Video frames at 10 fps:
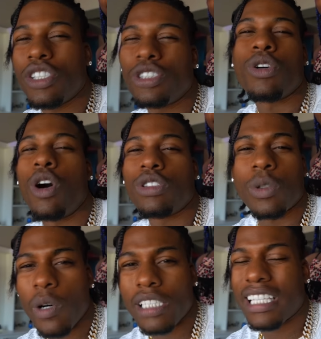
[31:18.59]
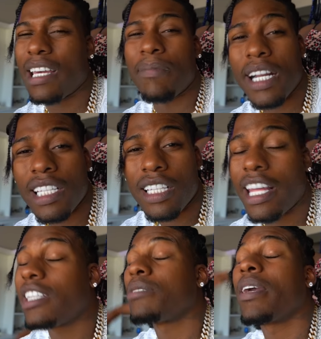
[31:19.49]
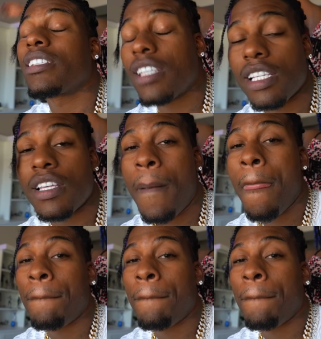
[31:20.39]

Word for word: You're too old to what? To get money? That doesn't make sense.